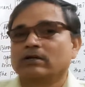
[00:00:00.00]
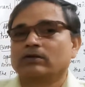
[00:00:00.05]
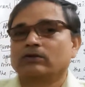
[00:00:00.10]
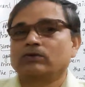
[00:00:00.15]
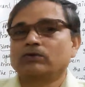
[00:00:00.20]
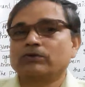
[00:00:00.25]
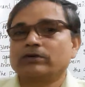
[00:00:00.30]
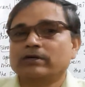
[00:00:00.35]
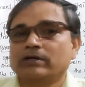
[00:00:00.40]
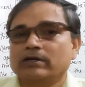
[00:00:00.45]

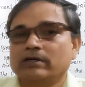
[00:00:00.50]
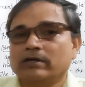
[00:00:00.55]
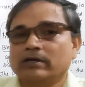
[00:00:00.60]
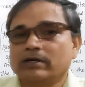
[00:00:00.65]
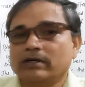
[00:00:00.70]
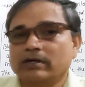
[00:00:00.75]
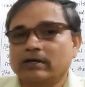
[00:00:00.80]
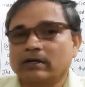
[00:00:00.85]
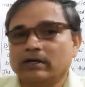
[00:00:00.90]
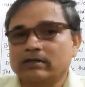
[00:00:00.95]
to
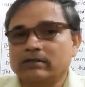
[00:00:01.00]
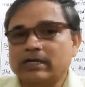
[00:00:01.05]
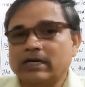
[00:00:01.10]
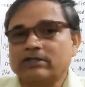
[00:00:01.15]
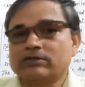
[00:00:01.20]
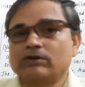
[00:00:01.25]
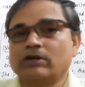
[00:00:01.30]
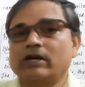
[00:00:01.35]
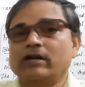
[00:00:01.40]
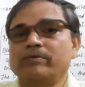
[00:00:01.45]

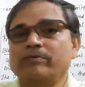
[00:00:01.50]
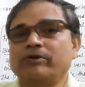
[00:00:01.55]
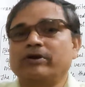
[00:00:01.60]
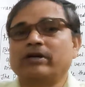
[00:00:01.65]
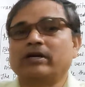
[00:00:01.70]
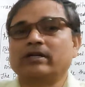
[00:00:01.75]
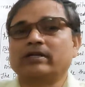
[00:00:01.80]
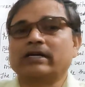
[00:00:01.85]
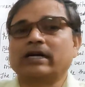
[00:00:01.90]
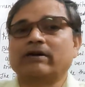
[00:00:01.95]
natural
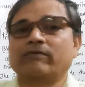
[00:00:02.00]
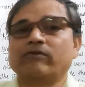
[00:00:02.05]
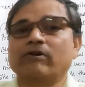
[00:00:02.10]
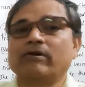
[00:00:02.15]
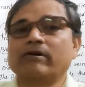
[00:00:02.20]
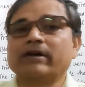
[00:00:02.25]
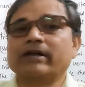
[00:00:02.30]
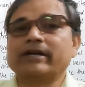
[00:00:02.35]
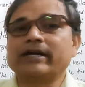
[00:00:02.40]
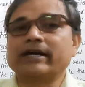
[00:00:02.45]
immunity that
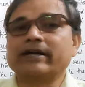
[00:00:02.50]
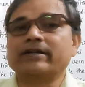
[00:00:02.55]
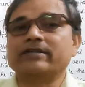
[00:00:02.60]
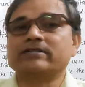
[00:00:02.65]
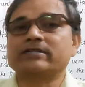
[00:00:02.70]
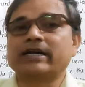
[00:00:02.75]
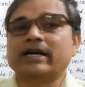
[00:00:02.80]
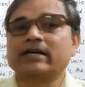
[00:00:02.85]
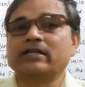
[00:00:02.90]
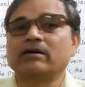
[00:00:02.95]
will create
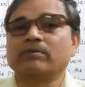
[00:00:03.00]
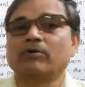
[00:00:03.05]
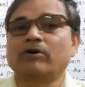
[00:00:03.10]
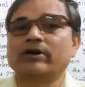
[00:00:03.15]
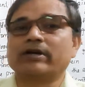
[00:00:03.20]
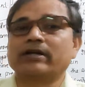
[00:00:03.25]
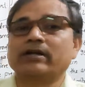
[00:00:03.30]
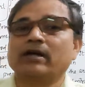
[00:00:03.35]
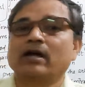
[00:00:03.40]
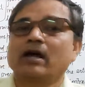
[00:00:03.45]
inside the
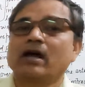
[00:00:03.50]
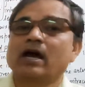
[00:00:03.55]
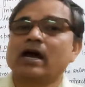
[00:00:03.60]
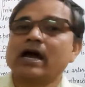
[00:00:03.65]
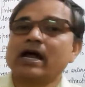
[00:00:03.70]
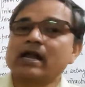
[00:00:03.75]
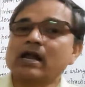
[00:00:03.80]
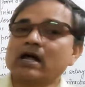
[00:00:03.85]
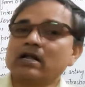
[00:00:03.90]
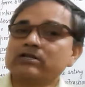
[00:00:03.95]
body,
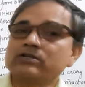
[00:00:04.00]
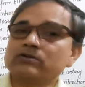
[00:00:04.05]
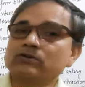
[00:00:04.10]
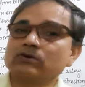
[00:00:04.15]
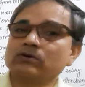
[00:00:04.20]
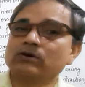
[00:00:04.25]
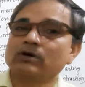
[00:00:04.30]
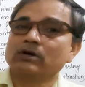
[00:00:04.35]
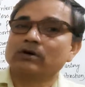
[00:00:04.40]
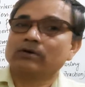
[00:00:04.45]
and
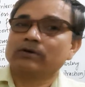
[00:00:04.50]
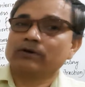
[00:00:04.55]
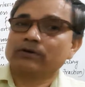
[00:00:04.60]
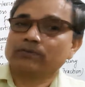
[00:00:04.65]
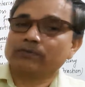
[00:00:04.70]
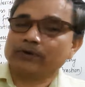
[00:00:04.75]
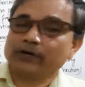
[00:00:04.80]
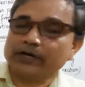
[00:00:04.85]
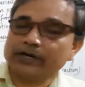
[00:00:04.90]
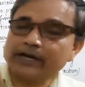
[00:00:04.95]
also
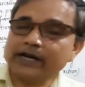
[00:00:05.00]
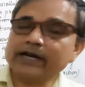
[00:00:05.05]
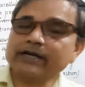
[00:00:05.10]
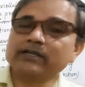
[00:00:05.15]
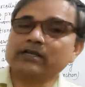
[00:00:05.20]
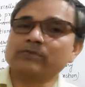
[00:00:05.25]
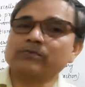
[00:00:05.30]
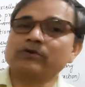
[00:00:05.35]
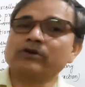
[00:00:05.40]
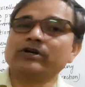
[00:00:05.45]

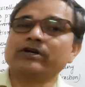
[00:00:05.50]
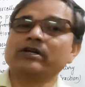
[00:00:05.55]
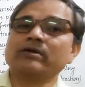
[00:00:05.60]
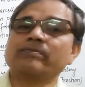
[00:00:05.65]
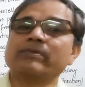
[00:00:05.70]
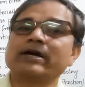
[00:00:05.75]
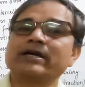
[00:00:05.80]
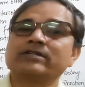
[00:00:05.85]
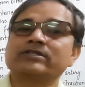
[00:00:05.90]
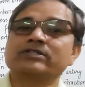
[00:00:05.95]
create the immunity
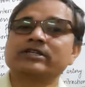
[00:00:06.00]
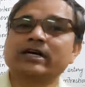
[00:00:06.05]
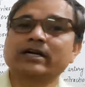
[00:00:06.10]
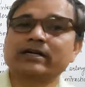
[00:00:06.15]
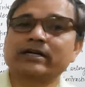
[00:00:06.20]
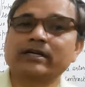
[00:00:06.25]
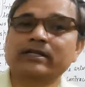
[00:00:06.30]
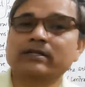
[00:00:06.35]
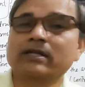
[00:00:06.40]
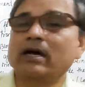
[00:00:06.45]
by
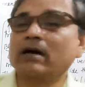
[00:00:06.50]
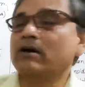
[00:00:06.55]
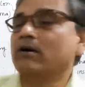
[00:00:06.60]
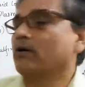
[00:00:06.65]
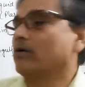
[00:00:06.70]
injecting the